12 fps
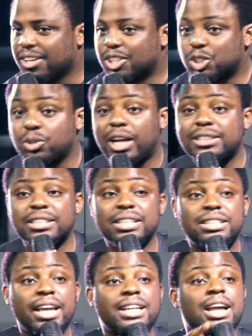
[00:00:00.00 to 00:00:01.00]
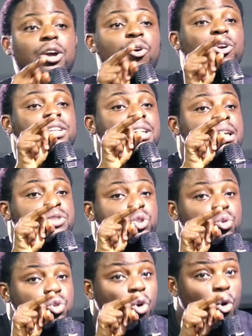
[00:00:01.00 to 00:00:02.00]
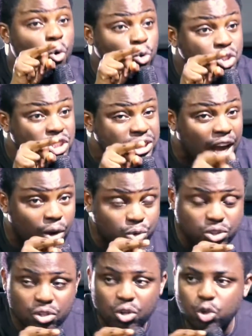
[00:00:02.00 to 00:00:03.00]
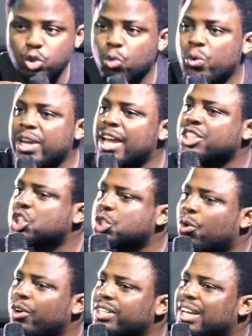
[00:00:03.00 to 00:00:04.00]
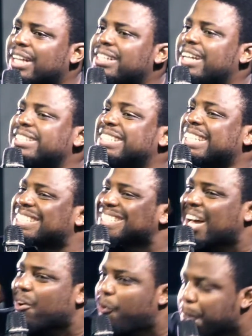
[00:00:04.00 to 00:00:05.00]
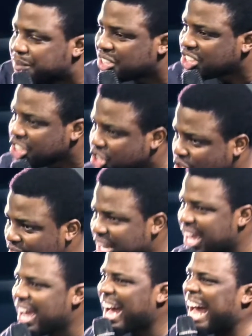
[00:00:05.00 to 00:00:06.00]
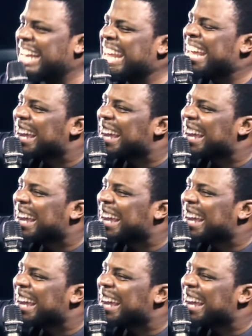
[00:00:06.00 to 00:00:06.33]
So that in the day that God gives you your own child, you will ensure that there is a circumcision and a